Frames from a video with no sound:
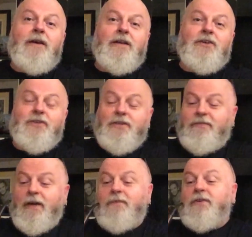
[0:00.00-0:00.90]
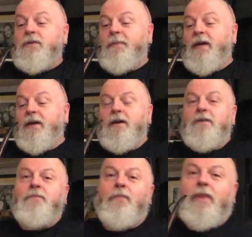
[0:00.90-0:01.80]
and it's his favourite
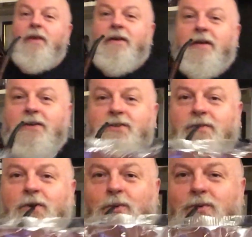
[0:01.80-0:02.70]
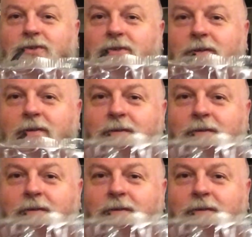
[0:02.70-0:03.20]
tobacco, it is of course